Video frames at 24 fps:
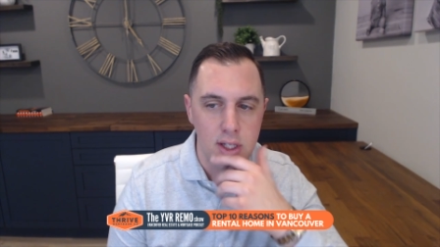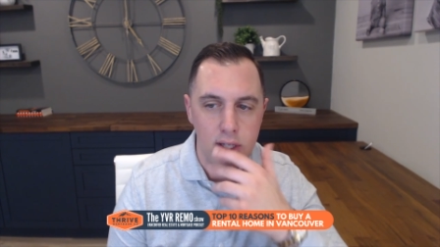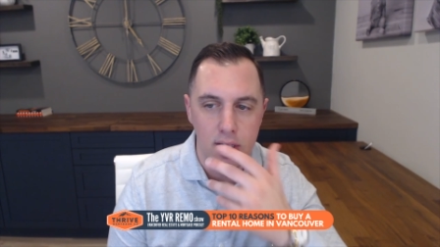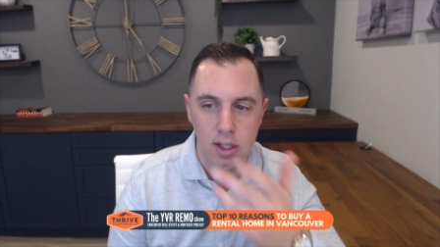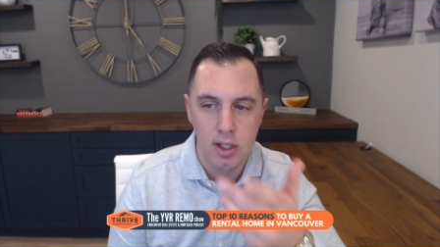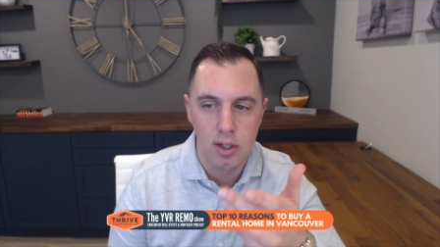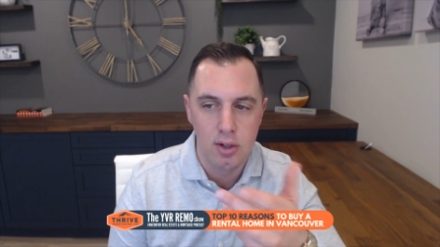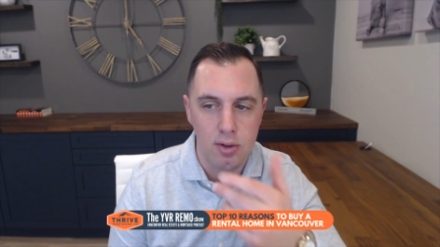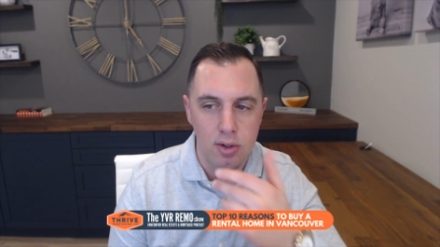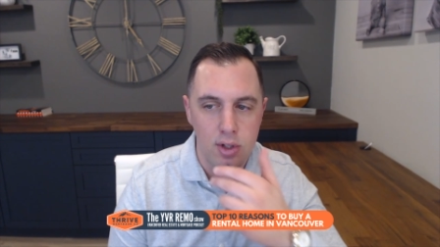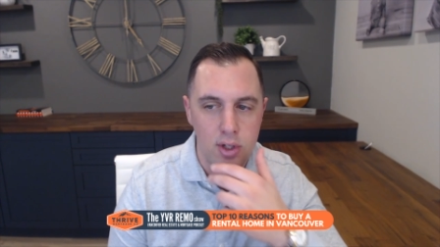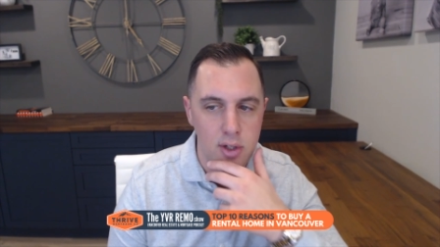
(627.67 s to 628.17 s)

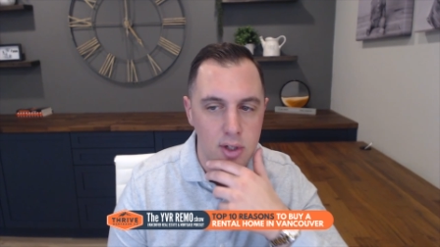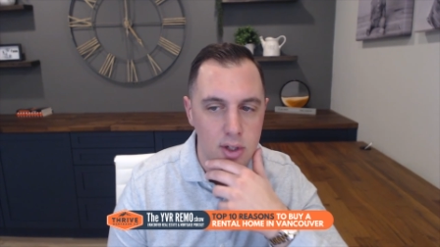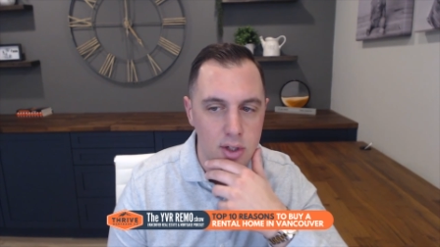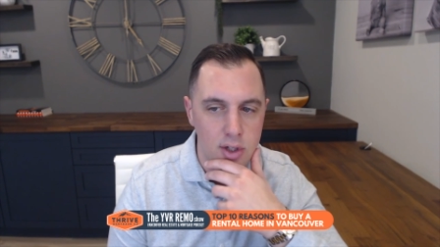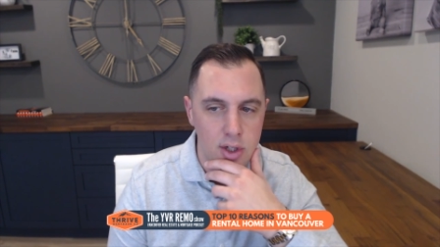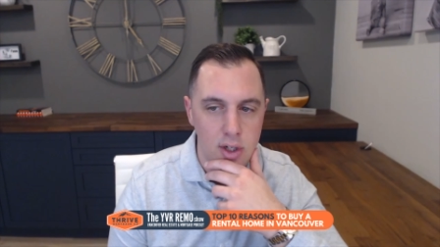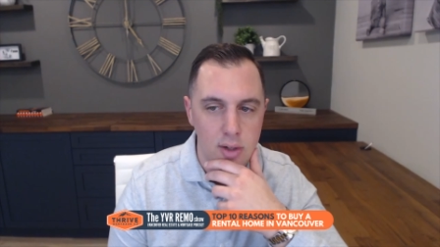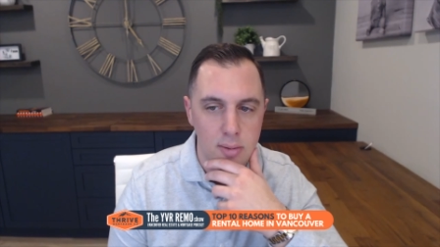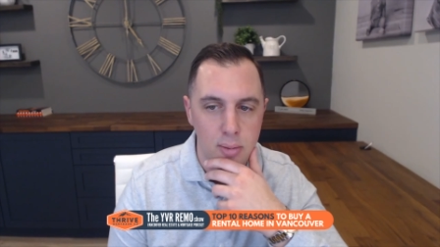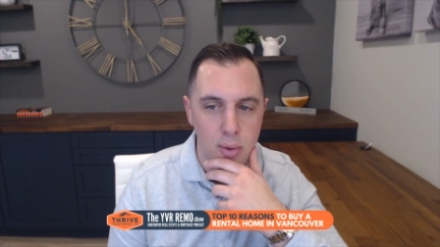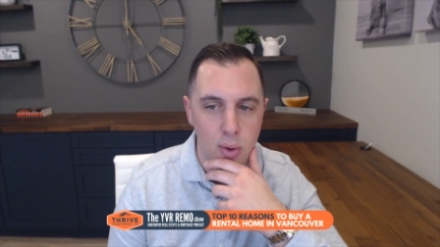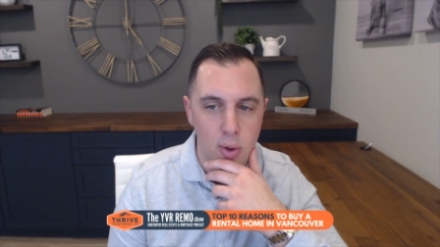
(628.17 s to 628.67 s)

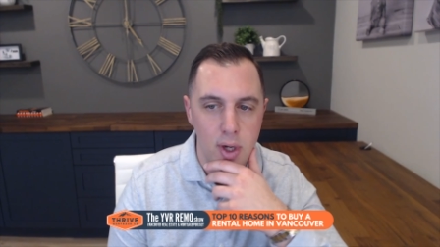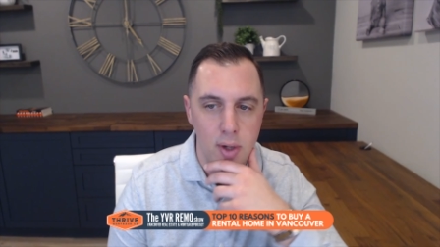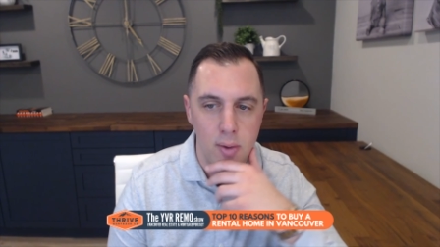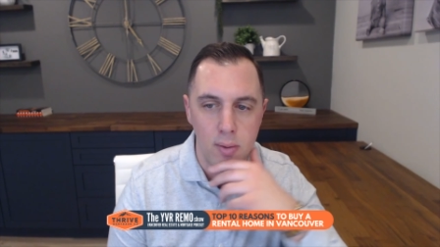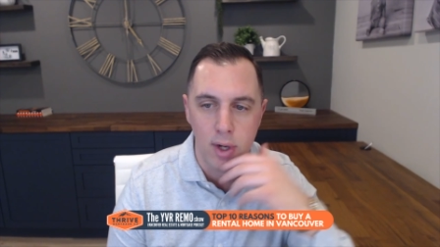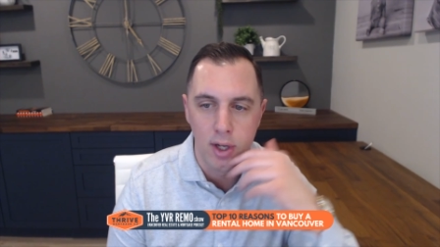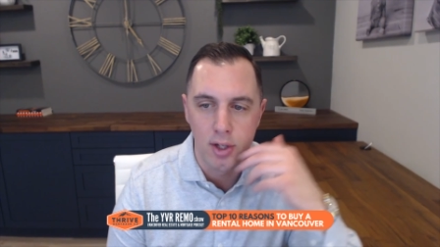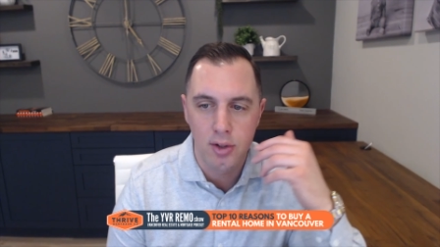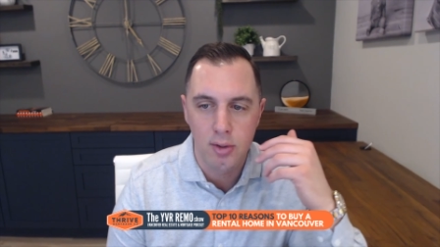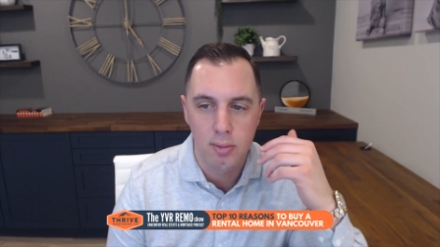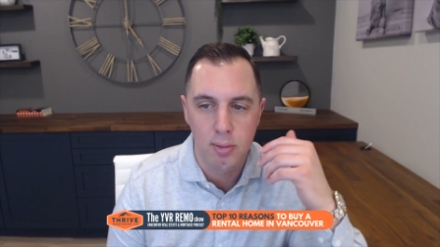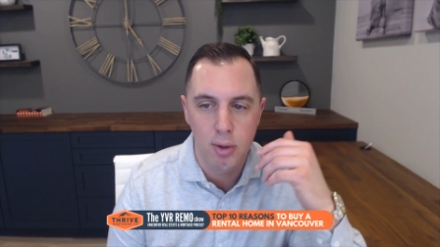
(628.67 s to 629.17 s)
to your point,
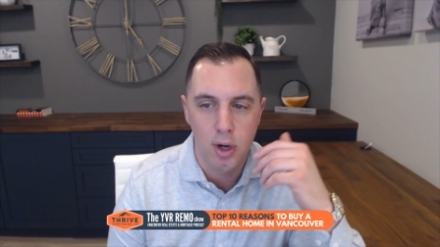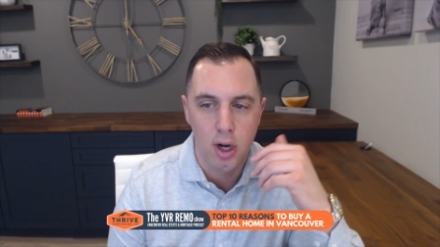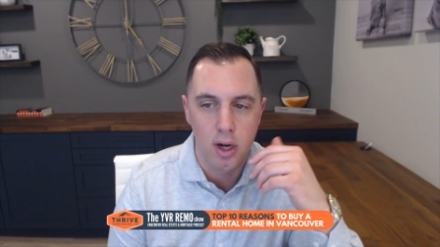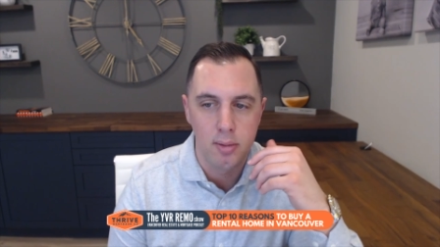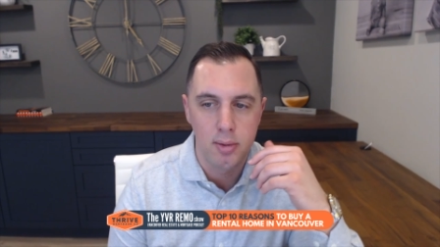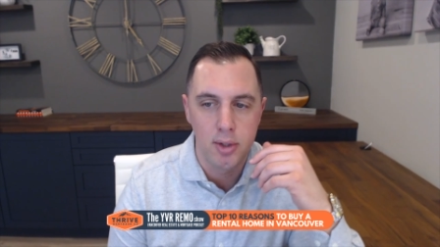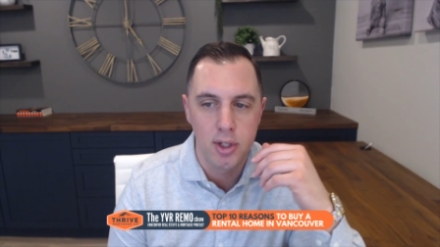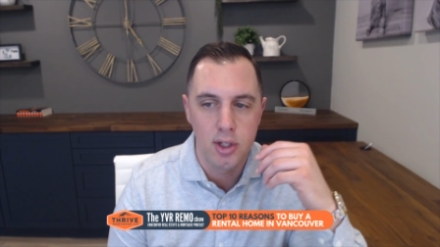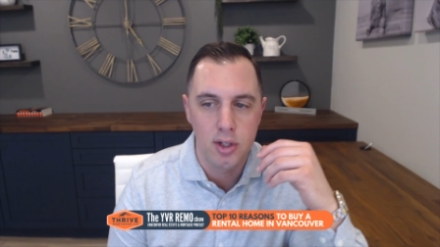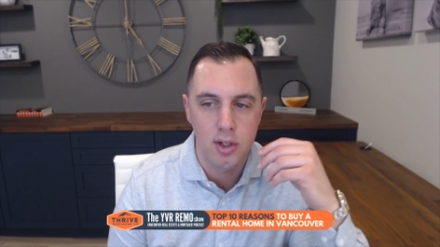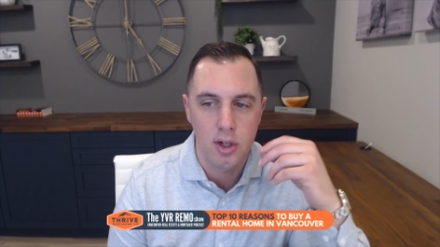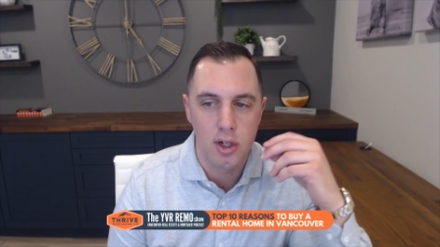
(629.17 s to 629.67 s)
rental
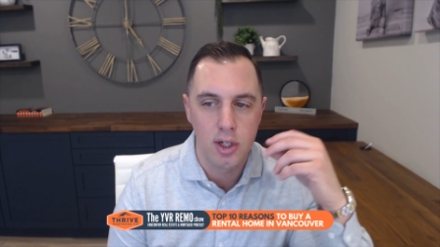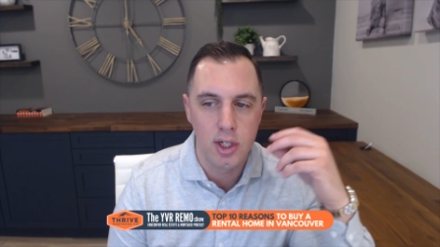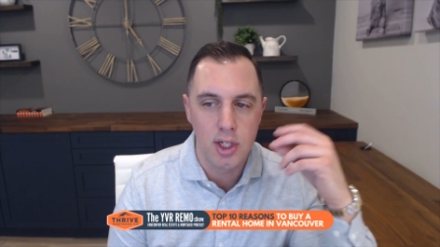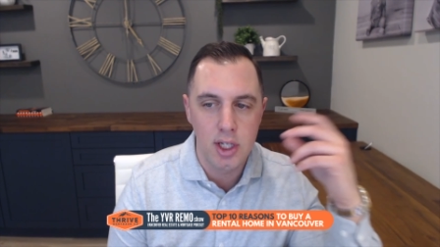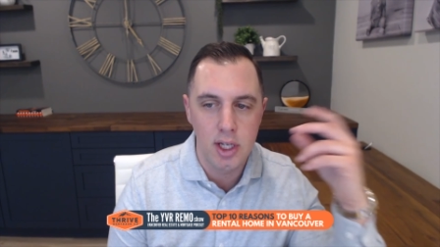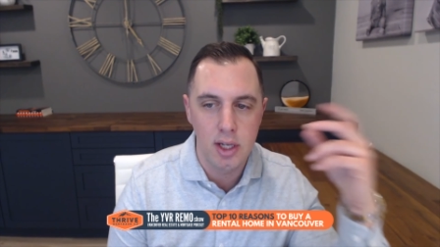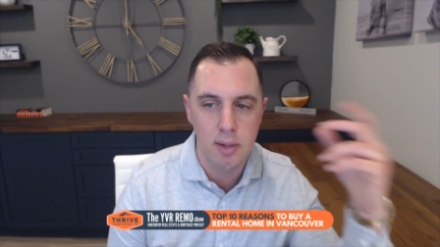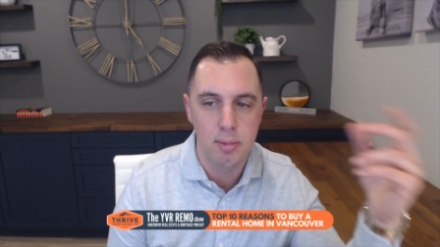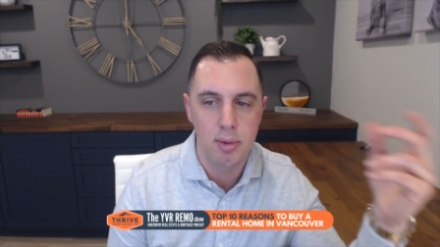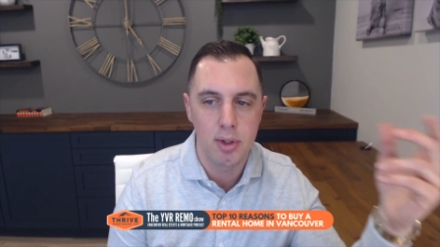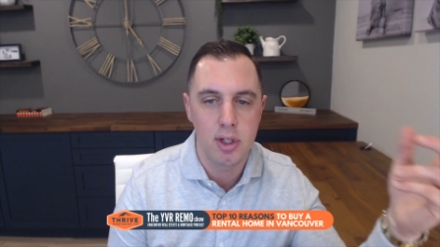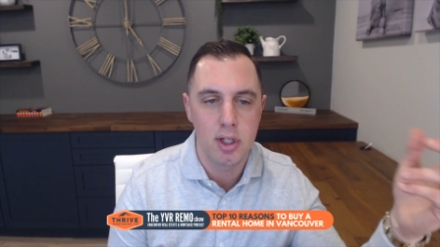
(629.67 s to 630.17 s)
properties are
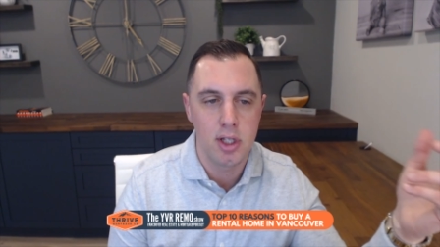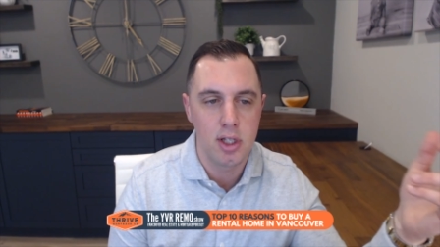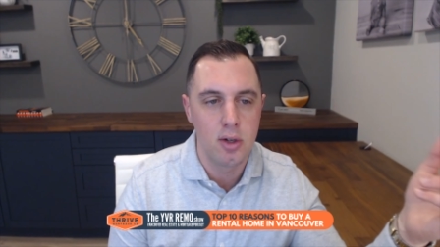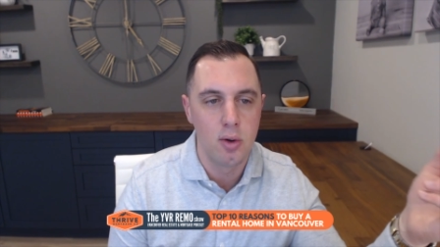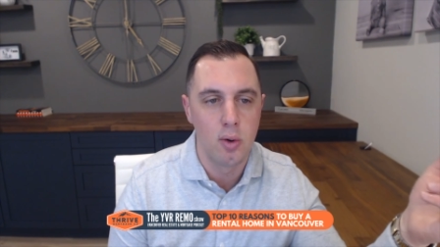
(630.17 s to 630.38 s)
typically